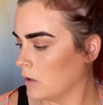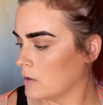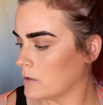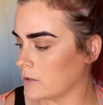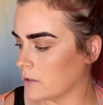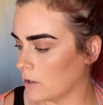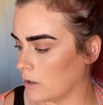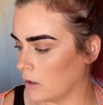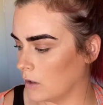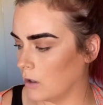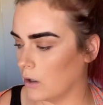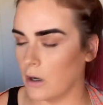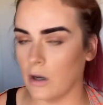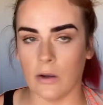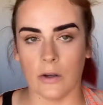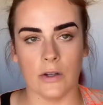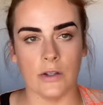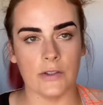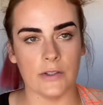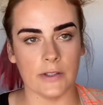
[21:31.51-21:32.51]
So I'm
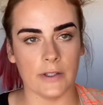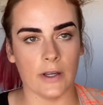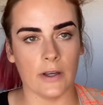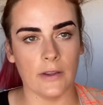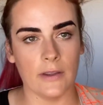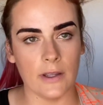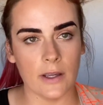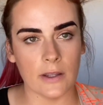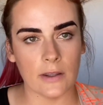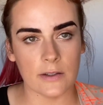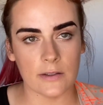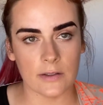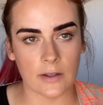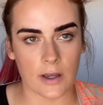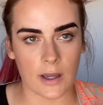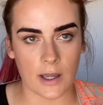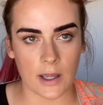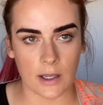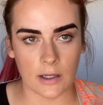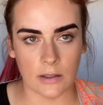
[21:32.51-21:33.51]
going to do that on the other
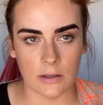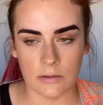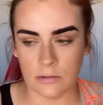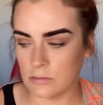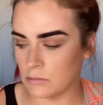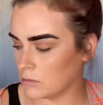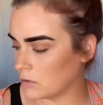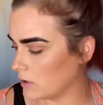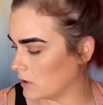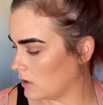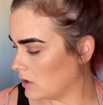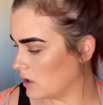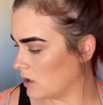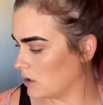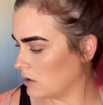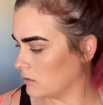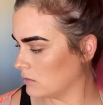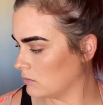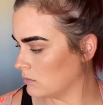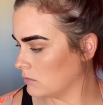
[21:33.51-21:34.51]
side and
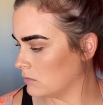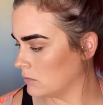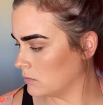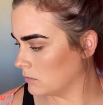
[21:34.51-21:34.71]
then